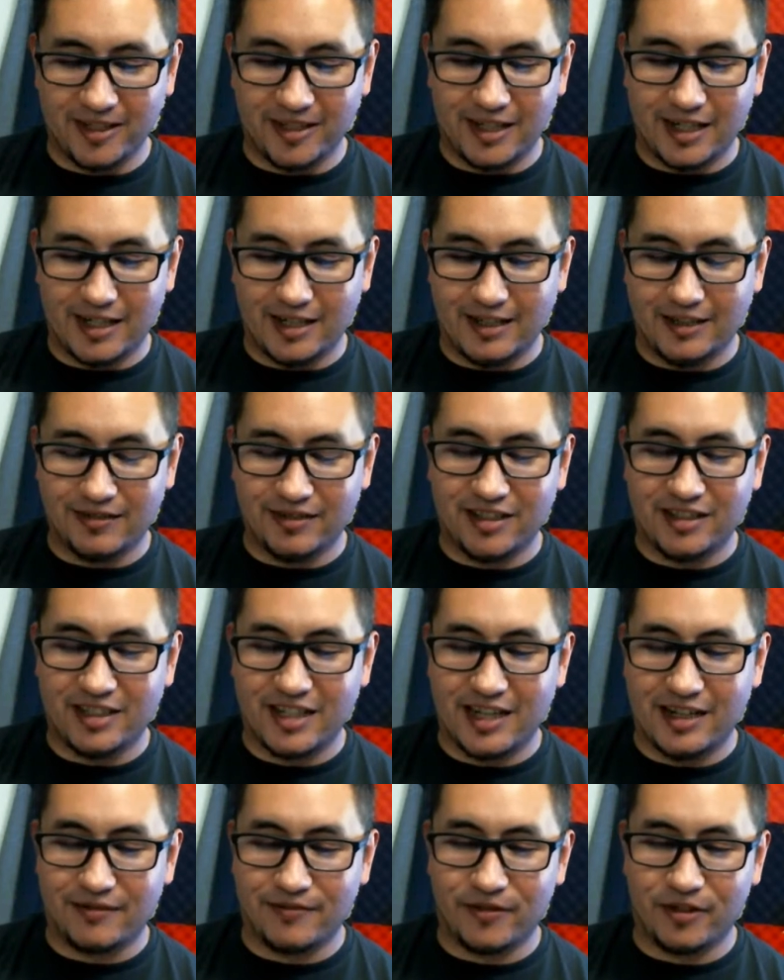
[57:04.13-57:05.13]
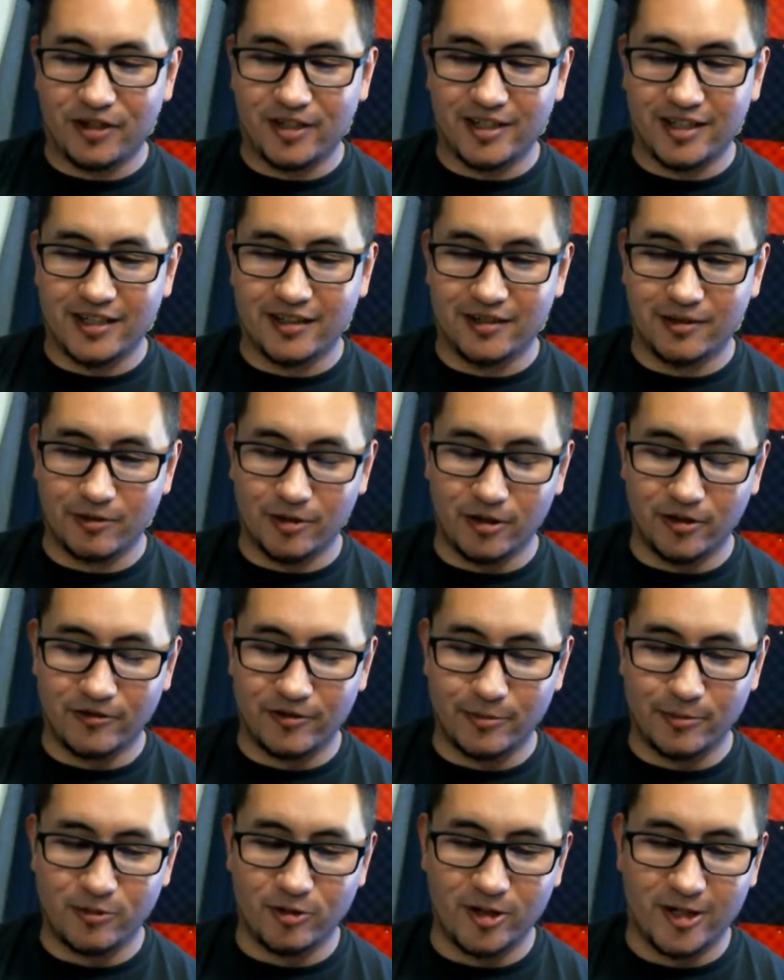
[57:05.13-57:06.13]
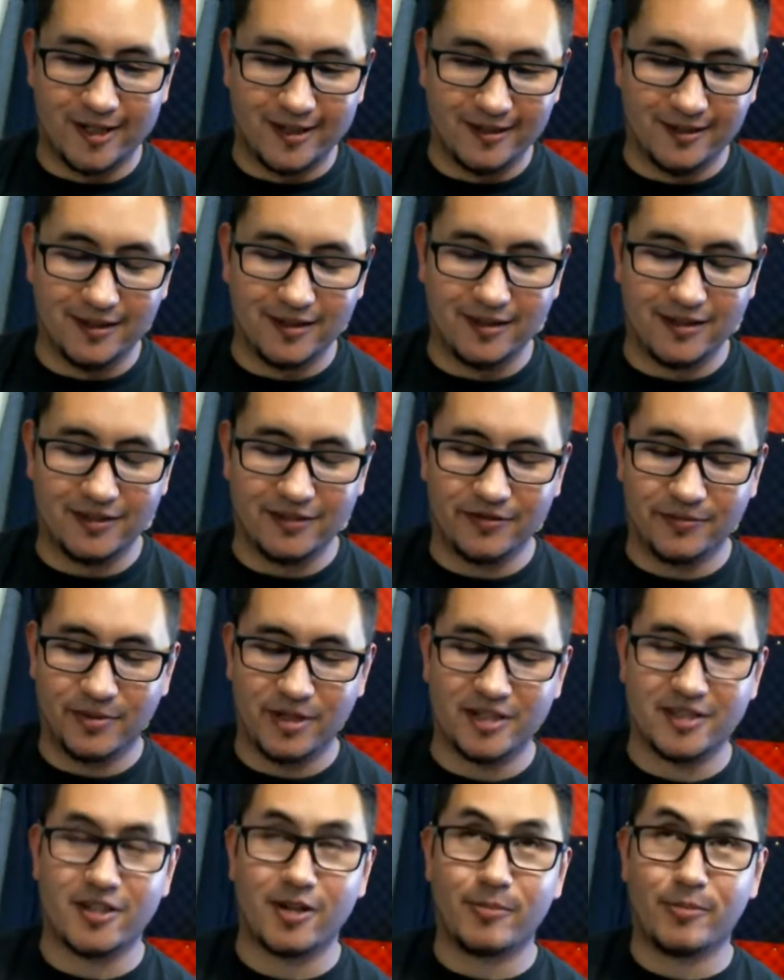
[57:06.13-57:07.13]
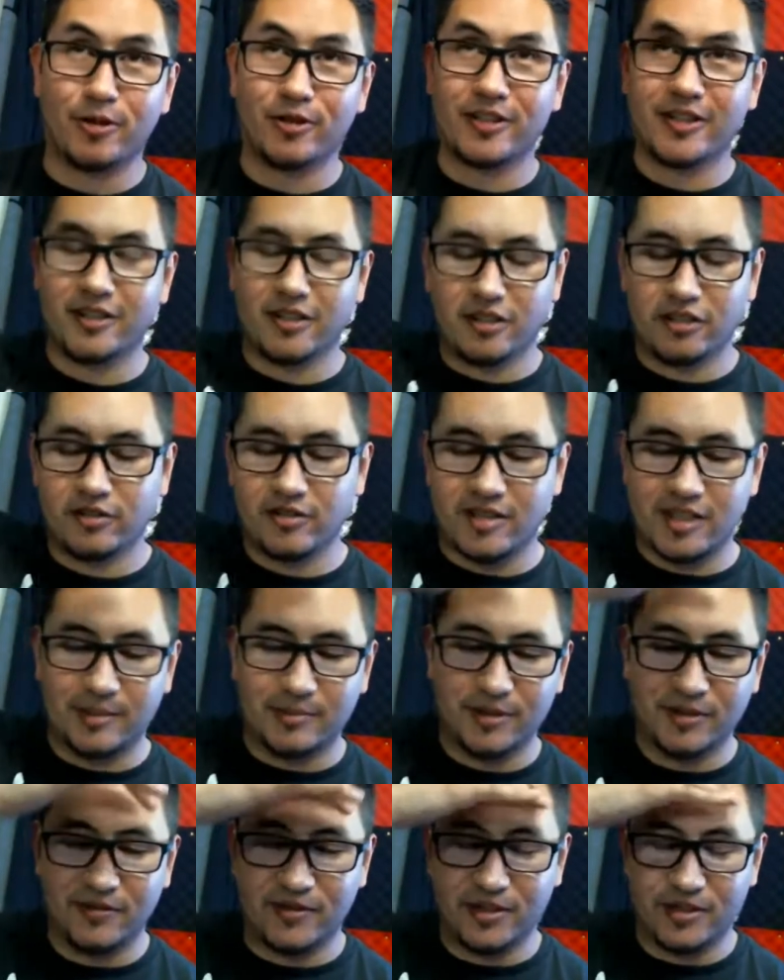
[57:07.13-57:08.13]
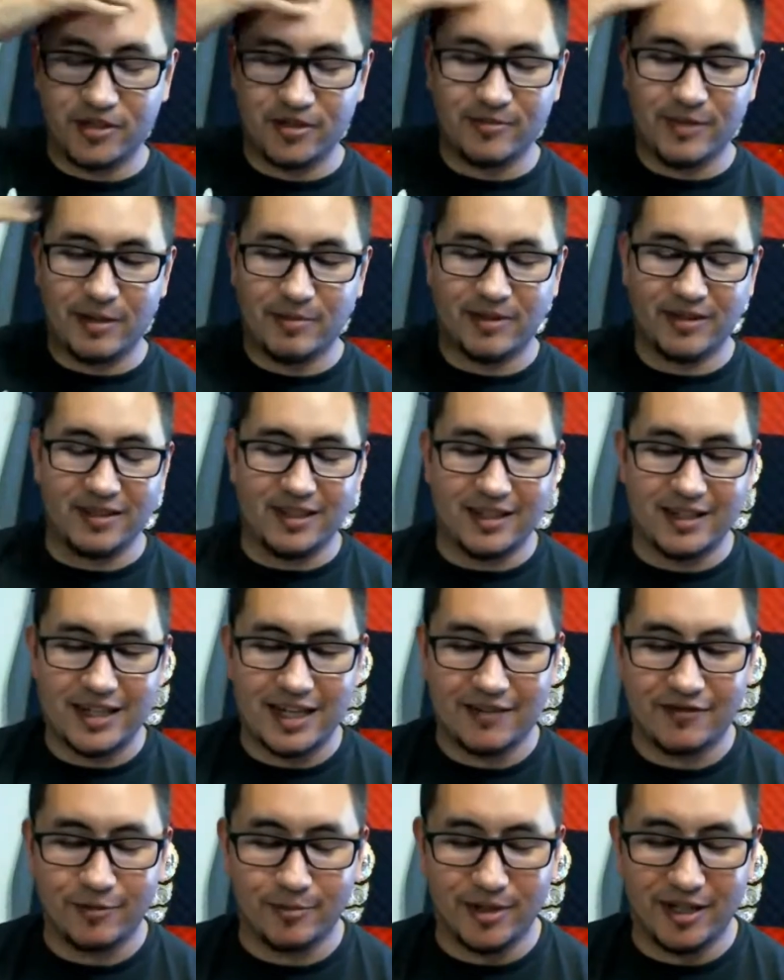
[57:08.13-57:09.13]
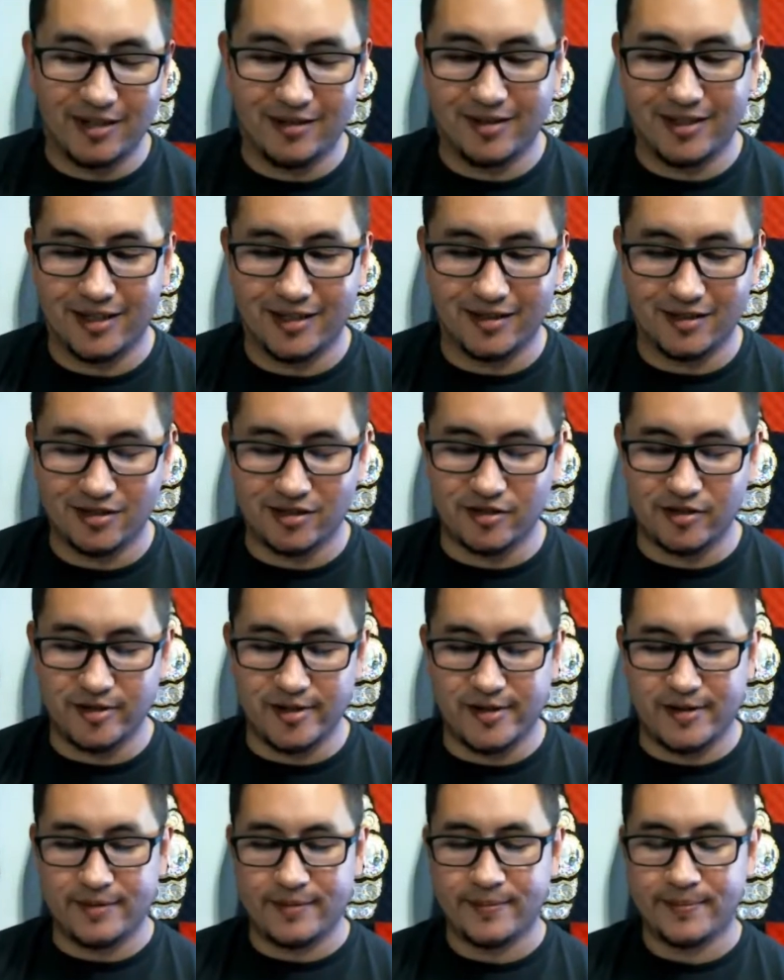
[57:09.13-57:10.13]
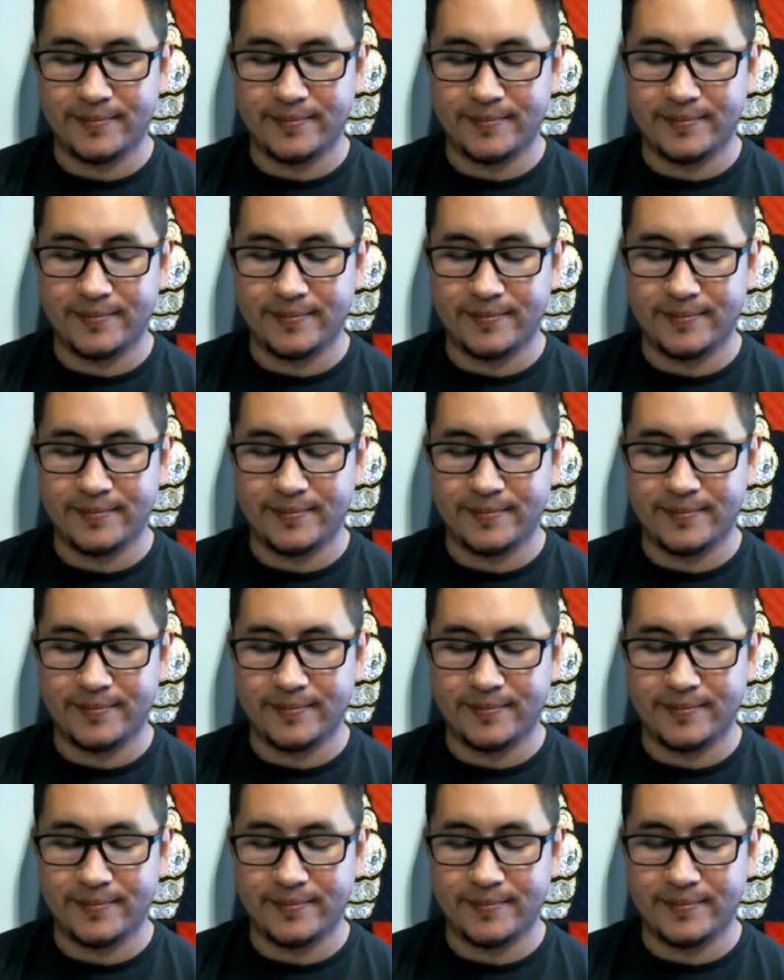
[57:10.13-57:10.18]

not even that far down the road from where I live because they're building a new subdivision, maybe like half a mile down the street.